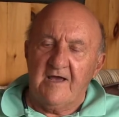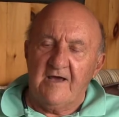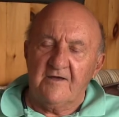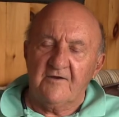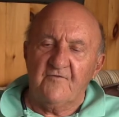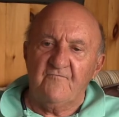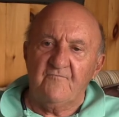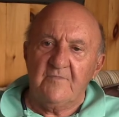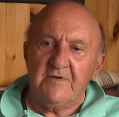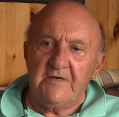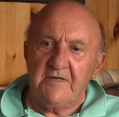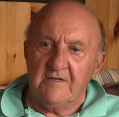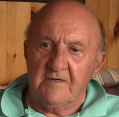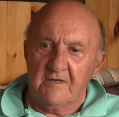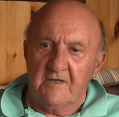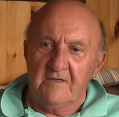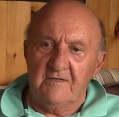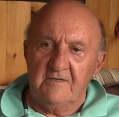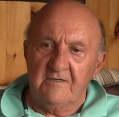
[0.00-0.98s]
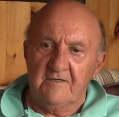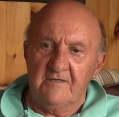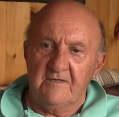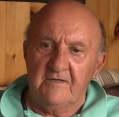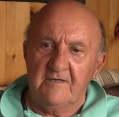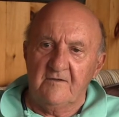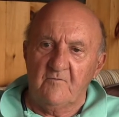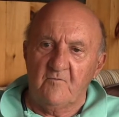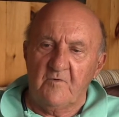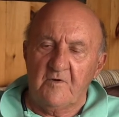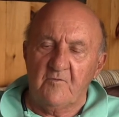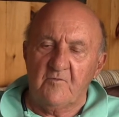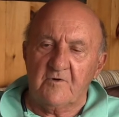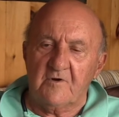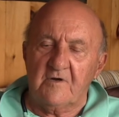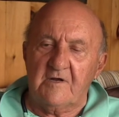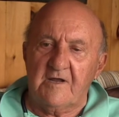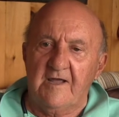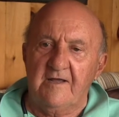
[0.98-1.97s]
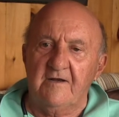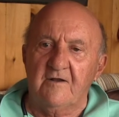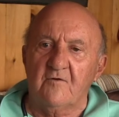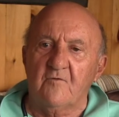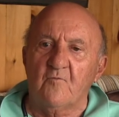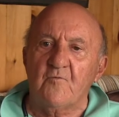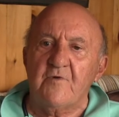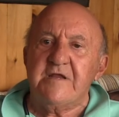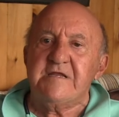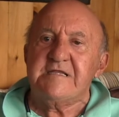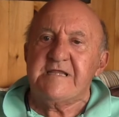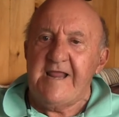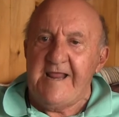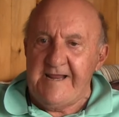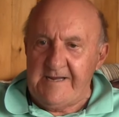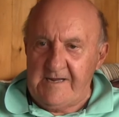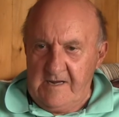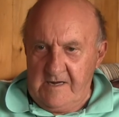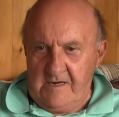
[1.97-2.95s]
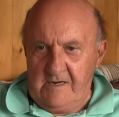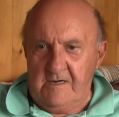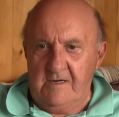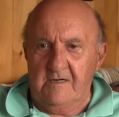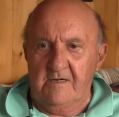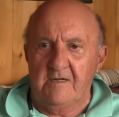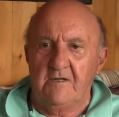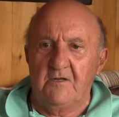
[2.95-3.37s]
out of Manila, and we were kind of retaking